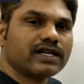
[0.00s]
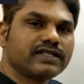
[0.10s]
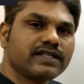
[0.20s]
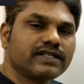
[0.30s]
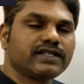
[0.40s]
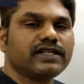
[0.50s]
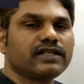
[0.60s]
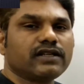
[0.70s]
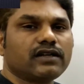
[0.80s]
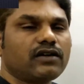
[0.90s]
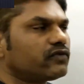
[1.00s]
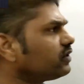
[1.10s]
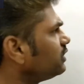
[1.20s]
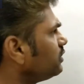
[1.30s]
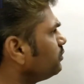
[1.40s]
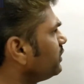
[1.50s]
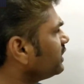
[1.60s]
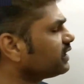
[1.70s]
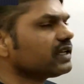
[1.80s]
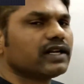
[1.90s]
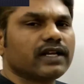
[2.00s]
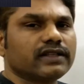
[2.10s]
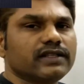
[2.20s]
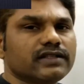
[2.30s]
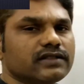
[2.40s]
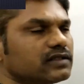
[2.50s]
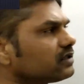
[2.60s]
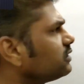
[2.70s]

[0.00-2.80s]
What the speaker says: adjusting, after making like this,